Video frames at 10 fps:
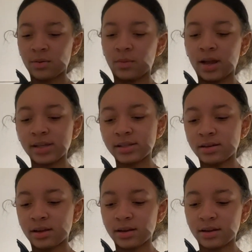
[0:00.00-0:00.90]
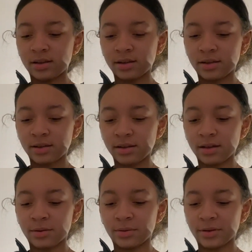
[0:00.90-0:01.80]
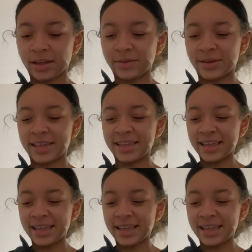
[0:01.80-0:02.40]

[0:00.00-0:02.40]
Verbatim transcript: Why is it not enough? Oh, okay, wait.